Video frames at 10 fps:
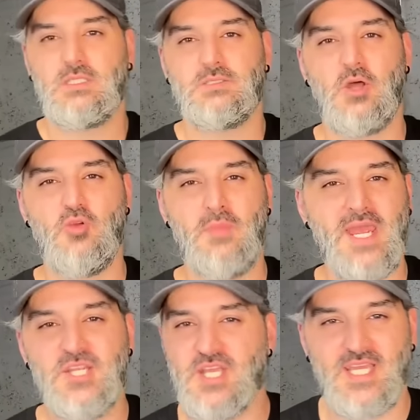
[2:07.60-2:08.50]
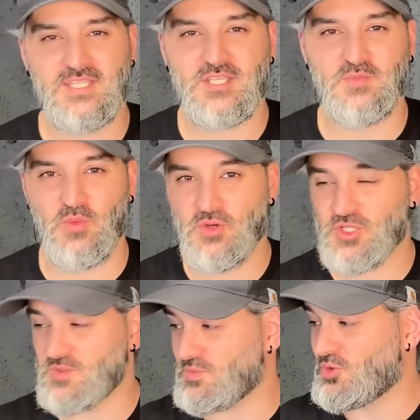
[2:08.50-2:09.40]
No major hitters, but we've got
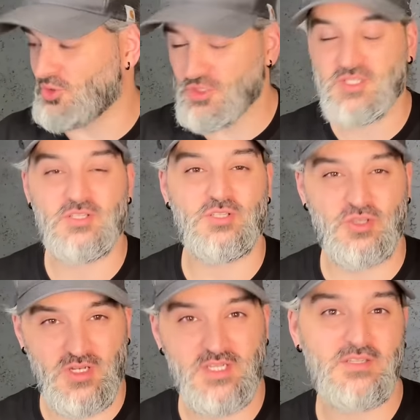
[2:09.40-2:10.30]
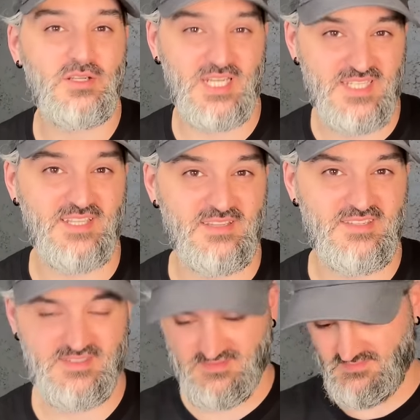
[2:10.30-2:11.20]
some good solid listings.